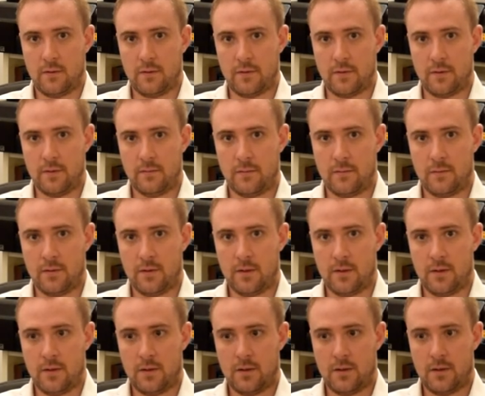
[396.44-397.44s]
yeah,
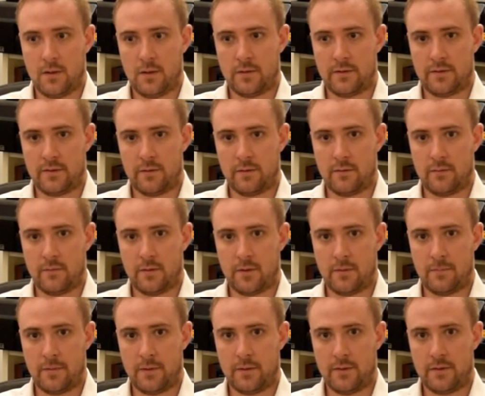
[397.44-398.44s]
to a
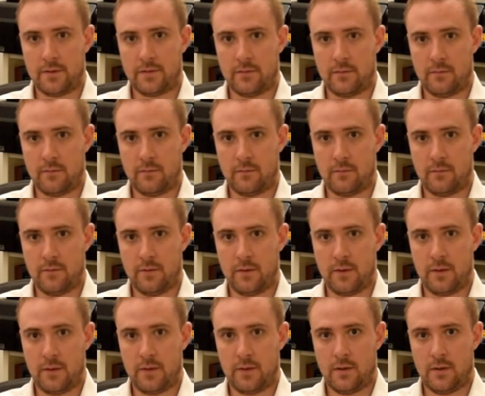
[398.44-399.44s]
personal
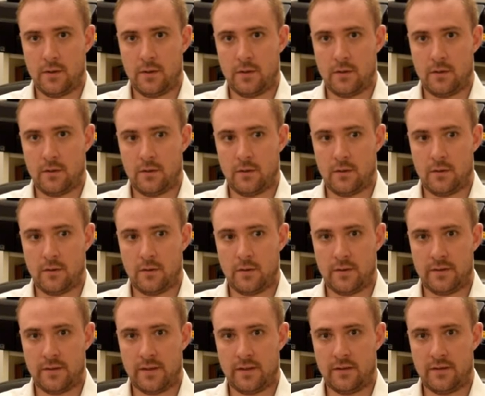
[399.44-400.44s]
uh,
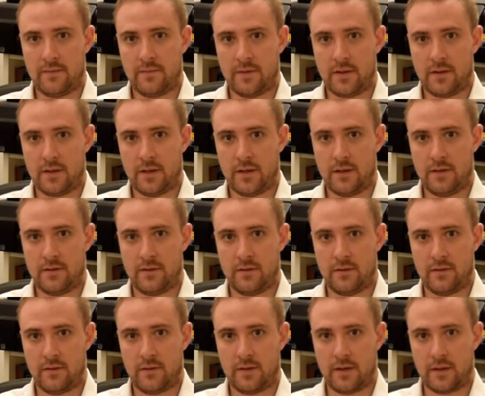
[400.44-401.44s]

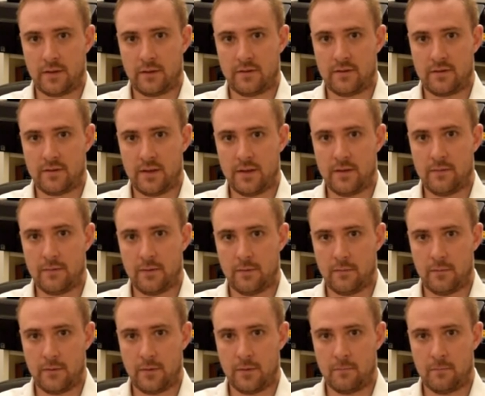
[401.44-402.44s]
identification tag, a
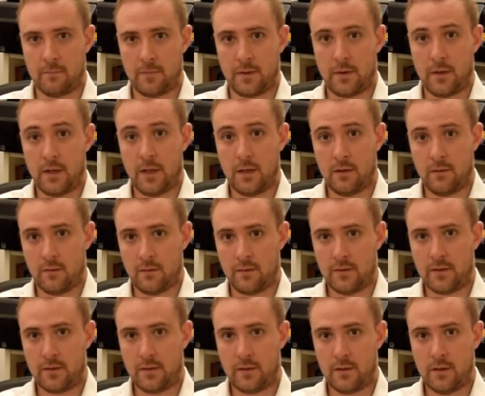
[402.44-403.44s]
serial number,
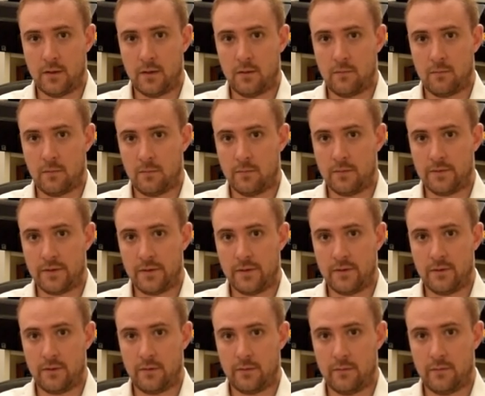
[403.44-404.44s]
like what was
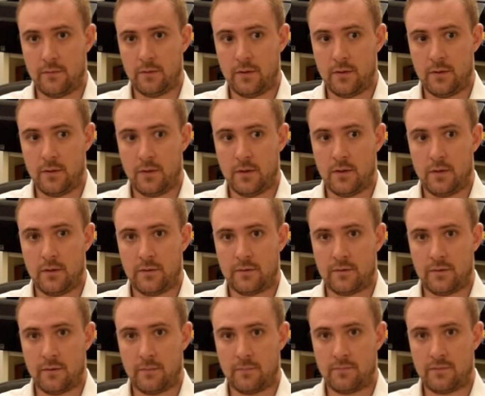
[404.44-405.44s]
issued
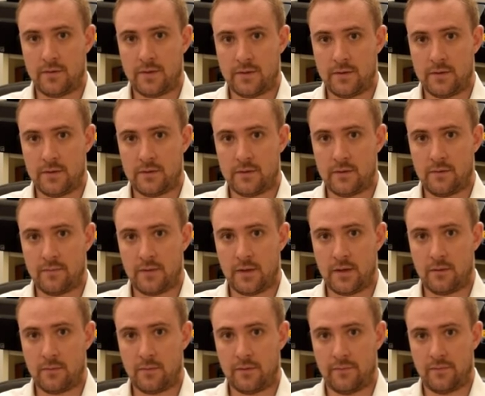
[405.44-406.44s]
to the prisoners of
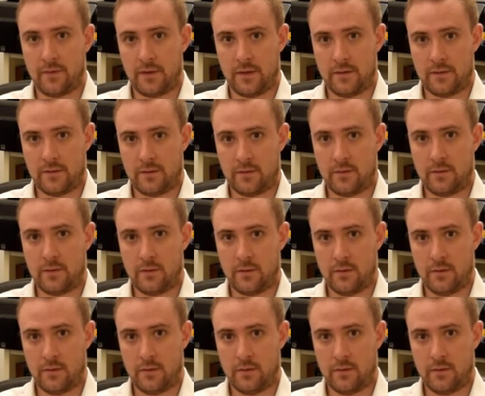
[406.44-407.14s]
Auschwitz.